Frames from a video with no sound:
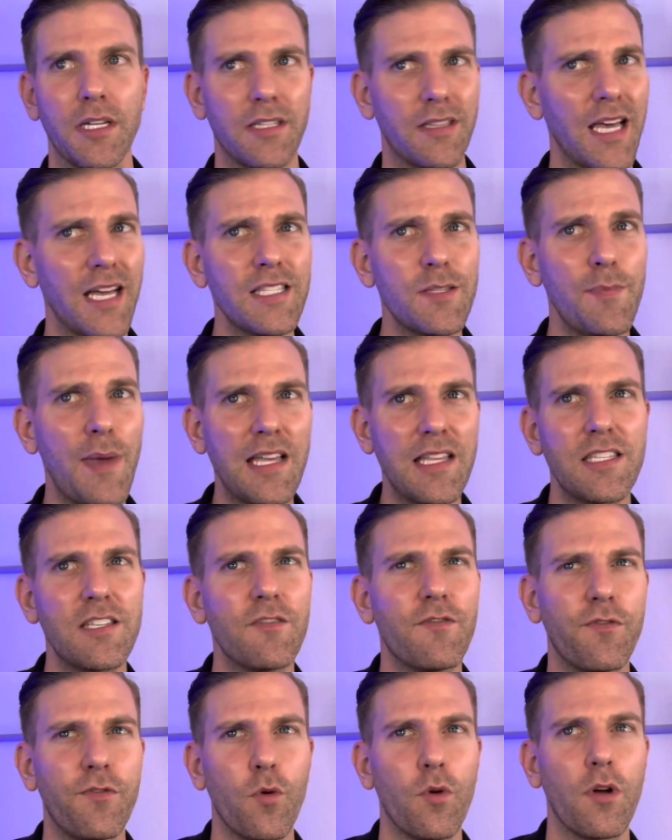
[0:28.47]
That's massive
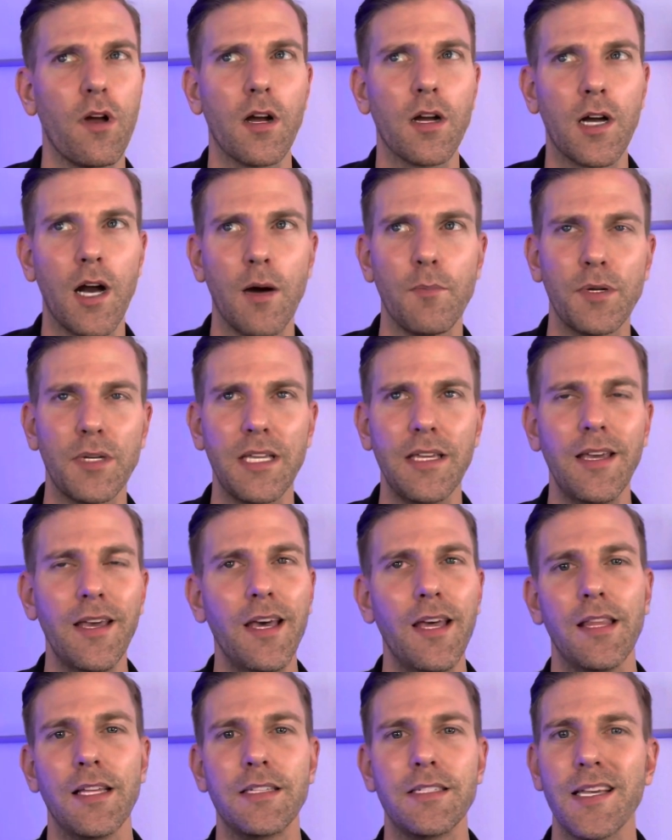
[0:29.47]
for a company
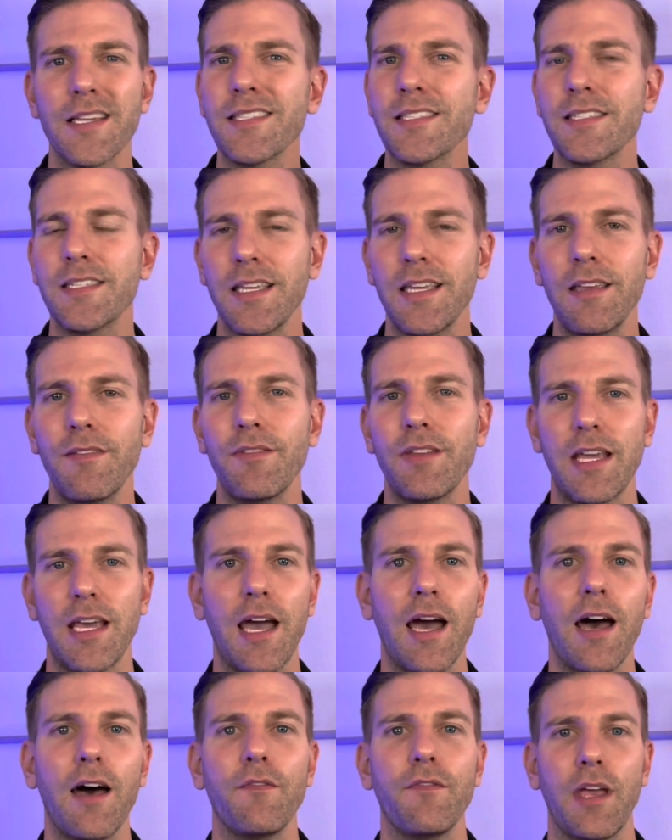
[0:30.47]
that doesn't even
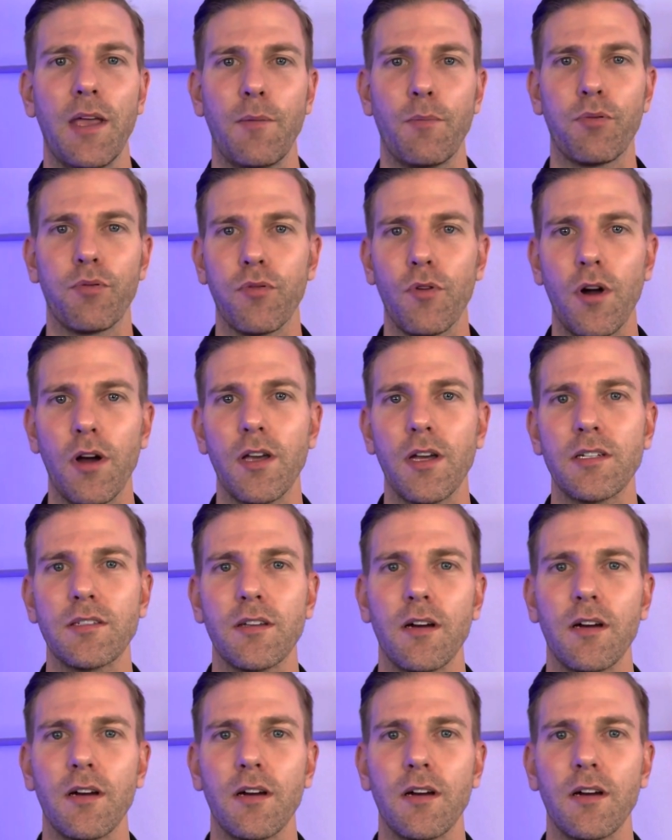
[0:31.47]
have a product